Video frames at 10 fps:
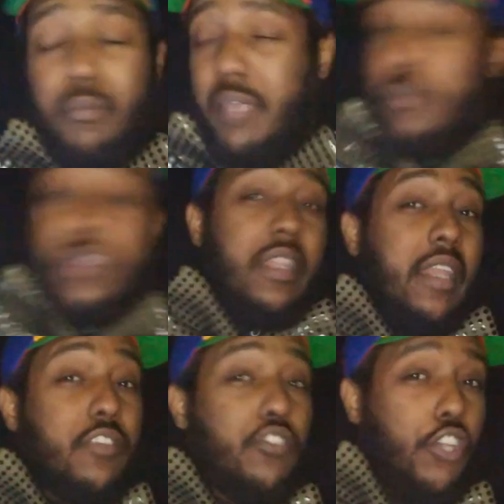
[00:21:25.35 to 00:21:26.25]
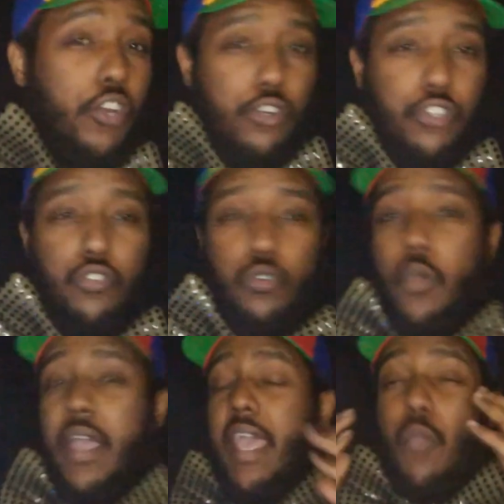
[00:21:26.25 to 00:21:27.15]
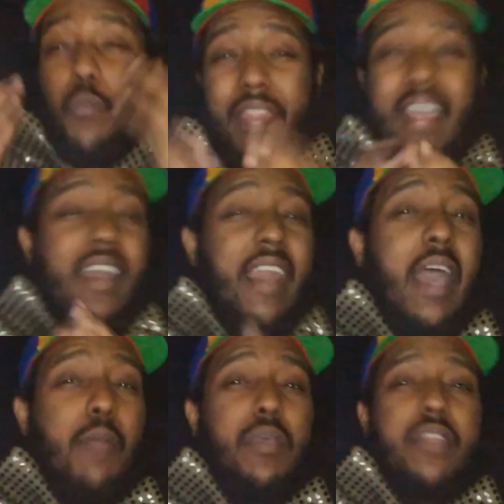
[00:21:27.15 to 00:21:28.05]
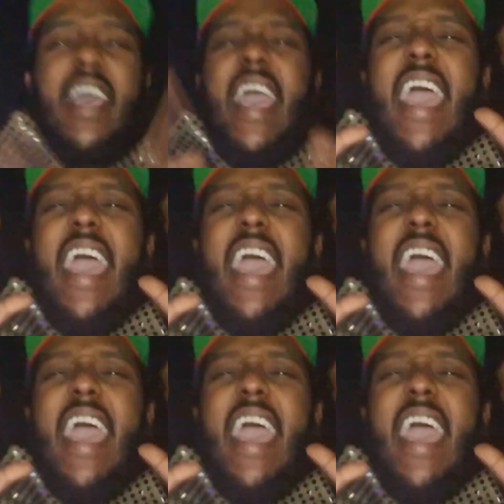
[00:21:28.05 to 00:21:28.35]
maybe in the next year or two, and when that happens,